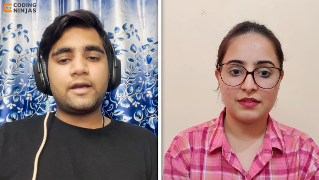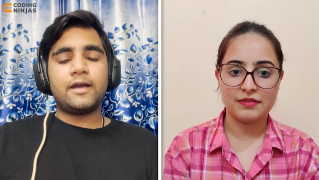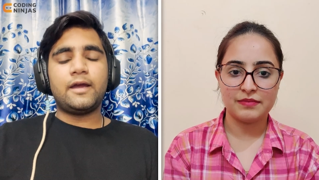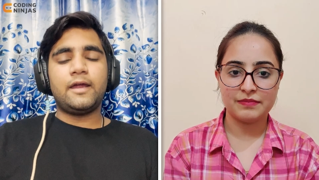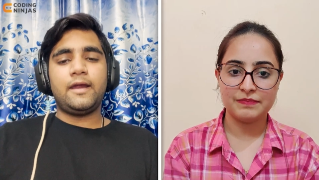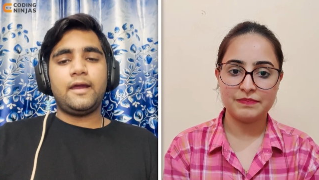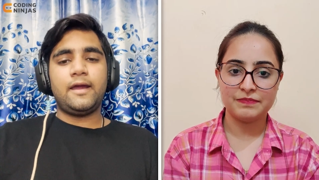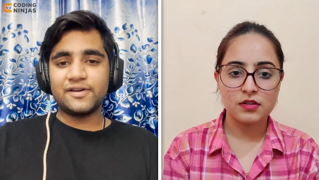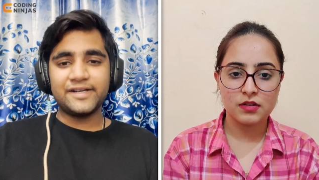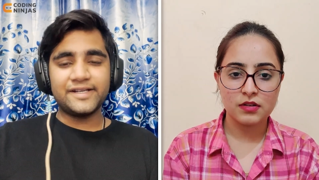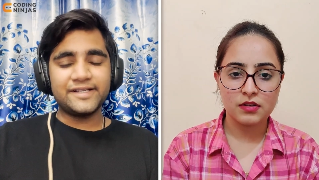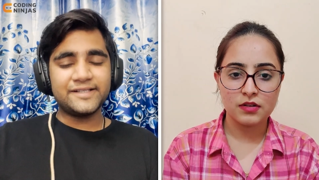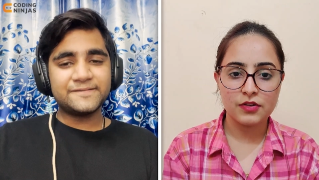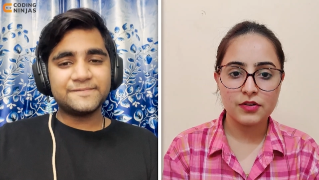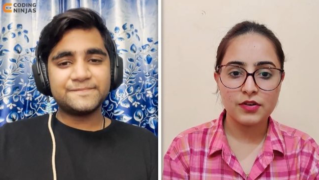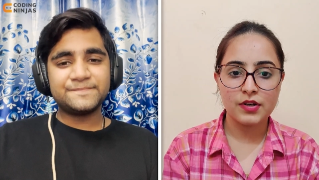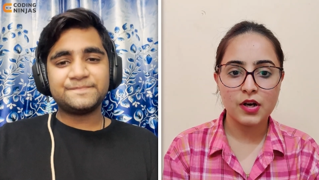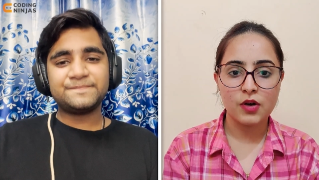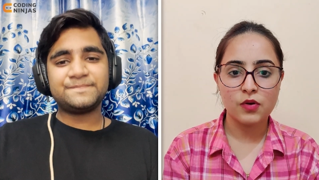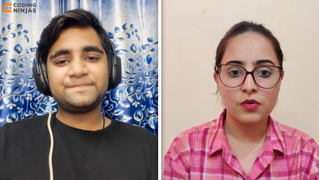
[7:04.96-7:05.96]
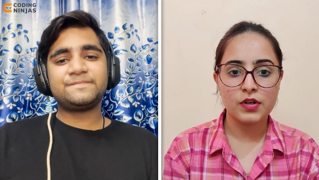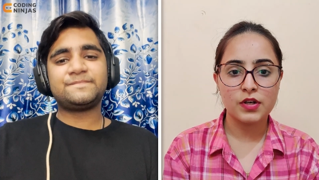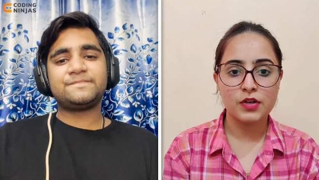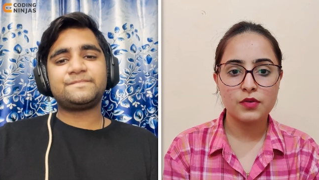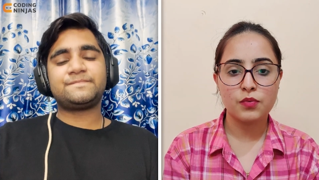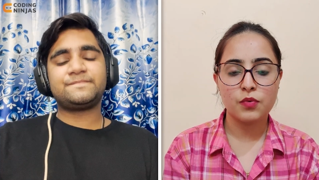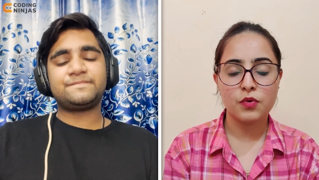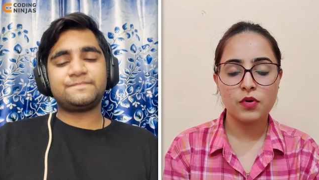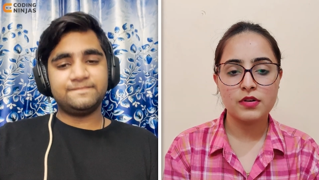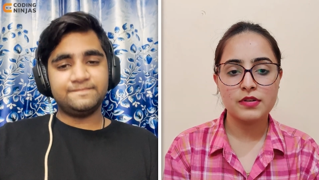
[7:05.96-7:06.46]
Speaker 1: yeah. third round
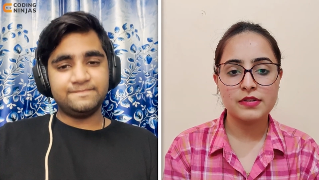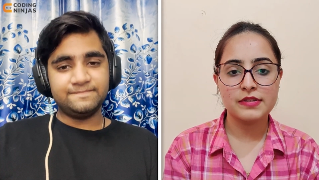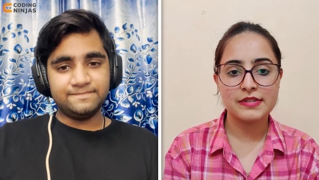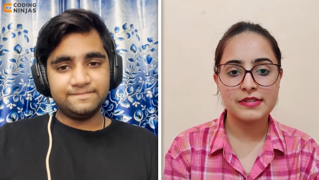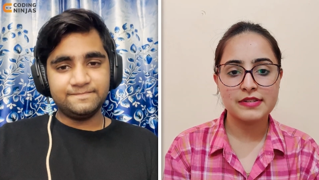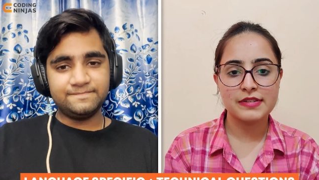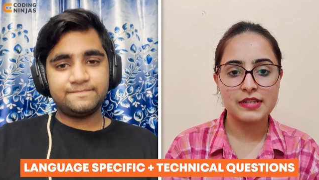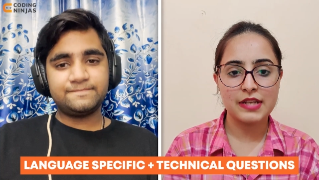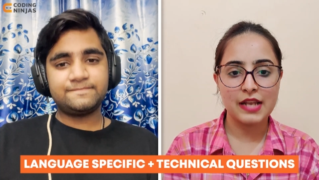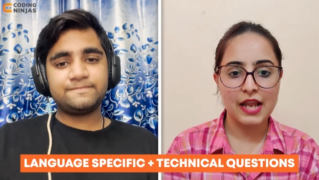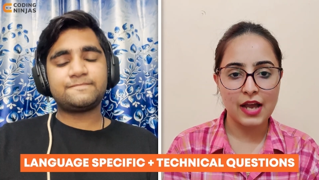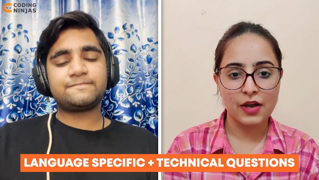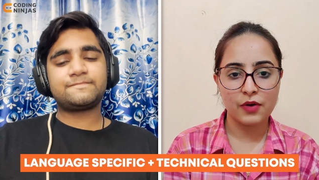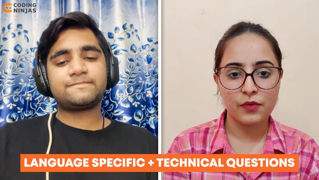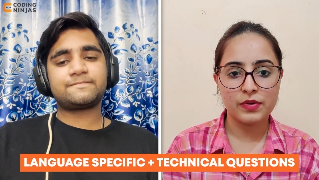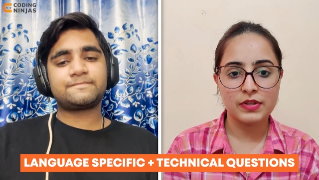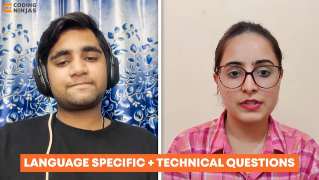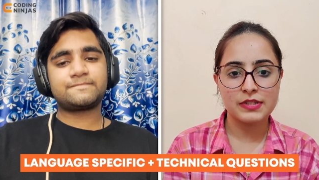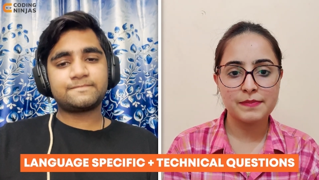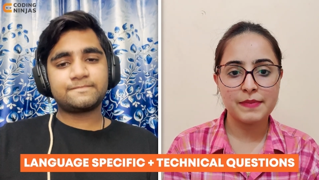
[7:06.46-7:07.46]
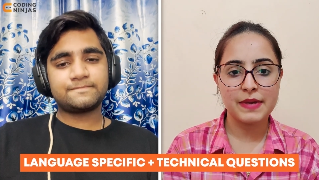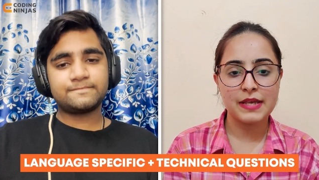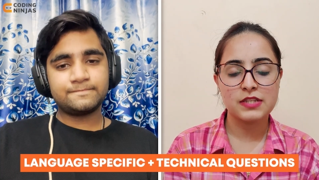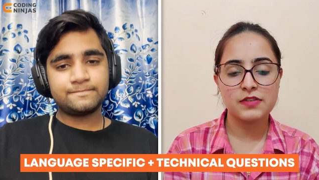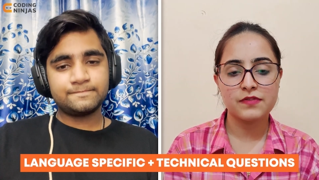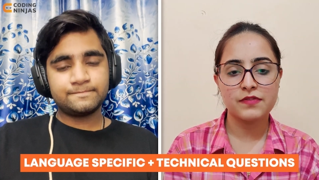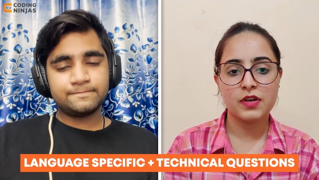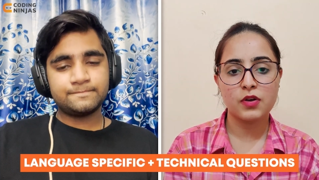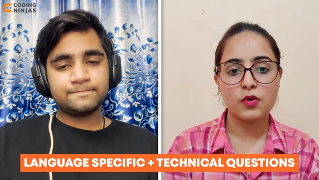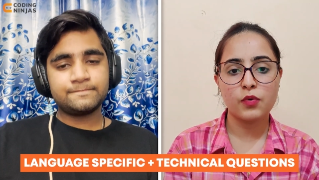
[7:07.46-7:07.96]
it mm-hmm. was mm-hmm. language
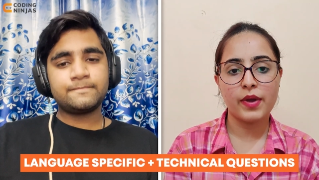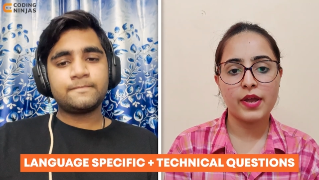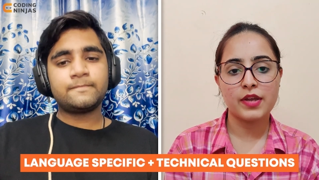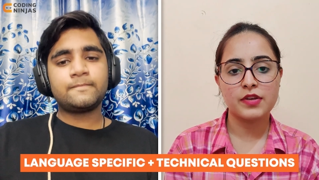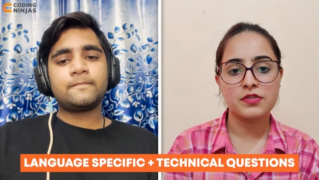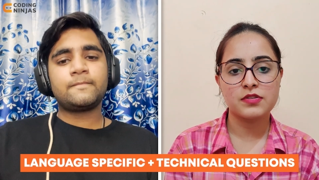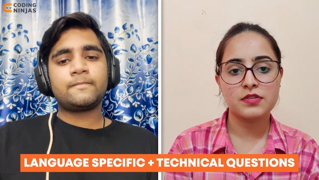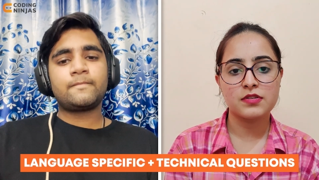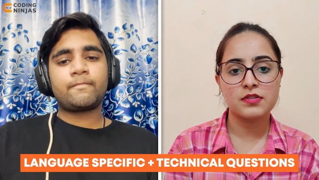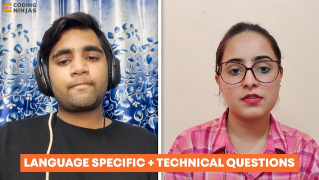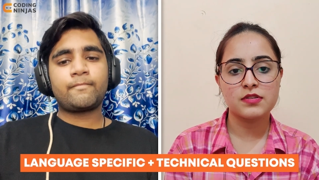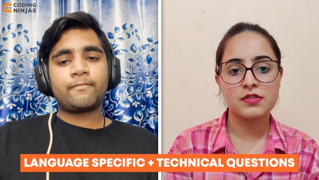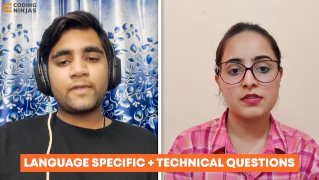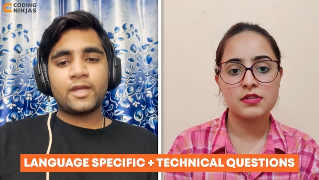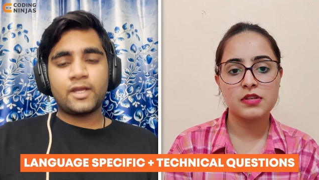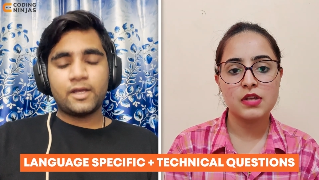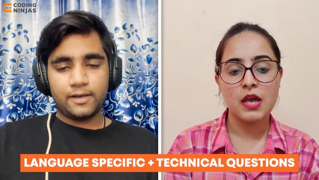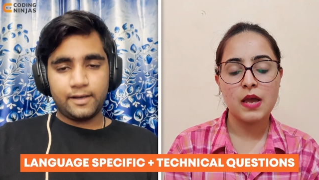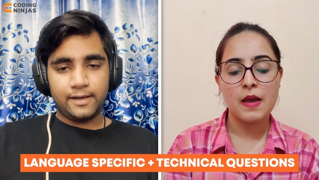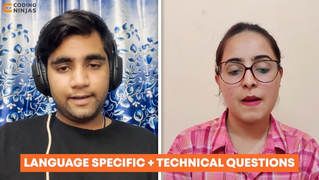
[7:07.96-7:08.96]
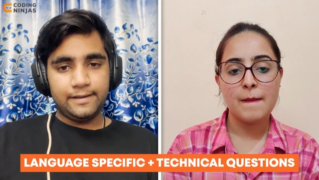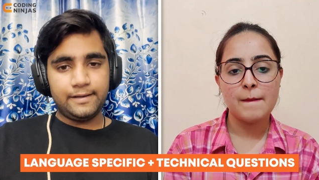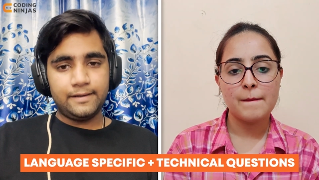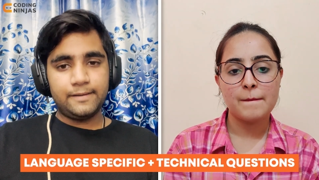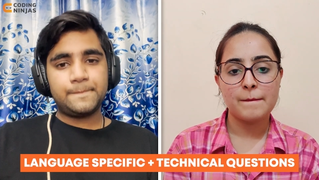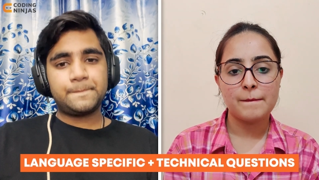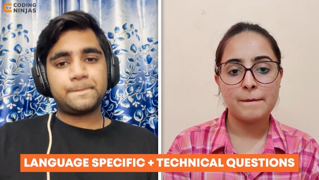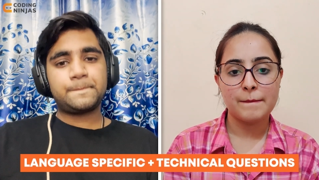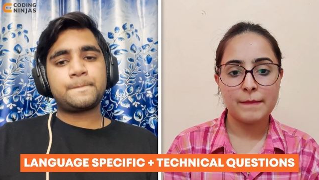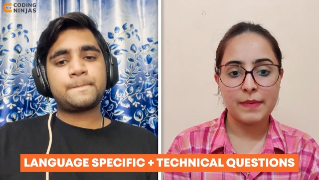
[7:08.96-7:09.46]
specific questions right
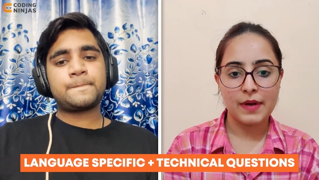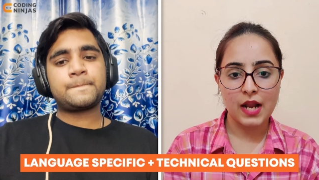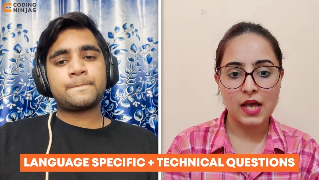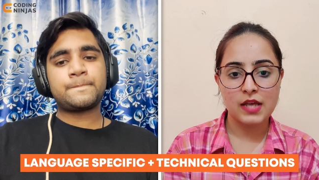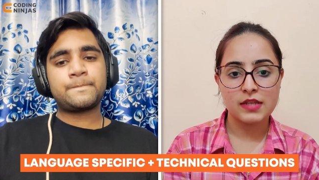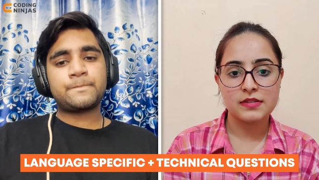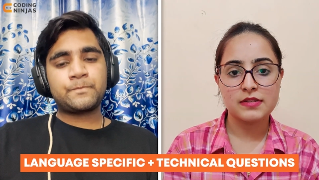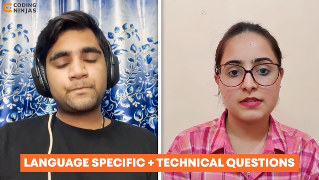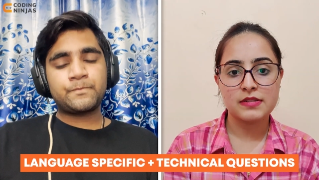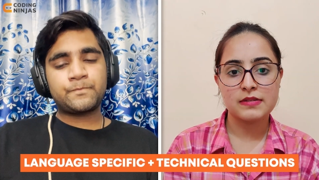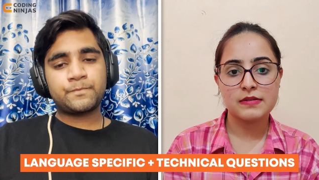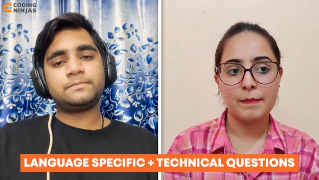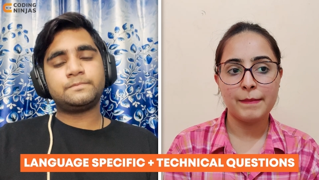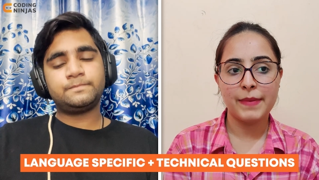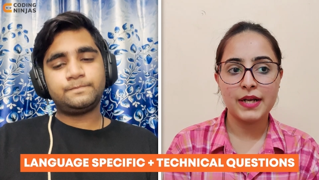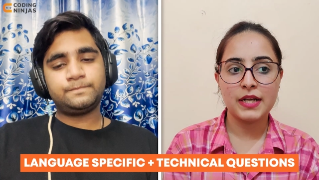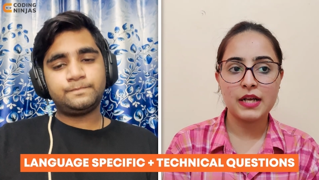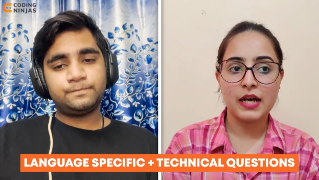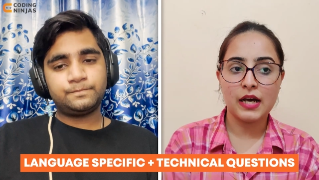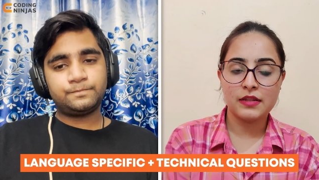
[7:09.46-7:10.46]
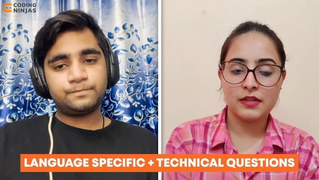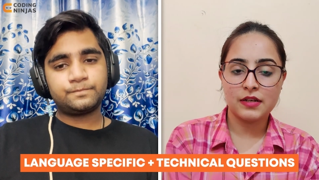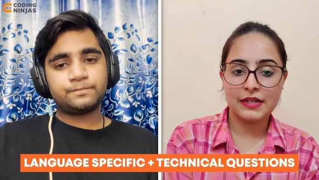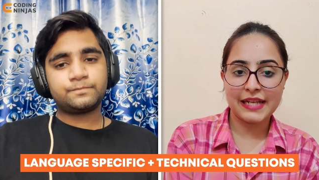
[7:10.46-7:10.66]
plus bit other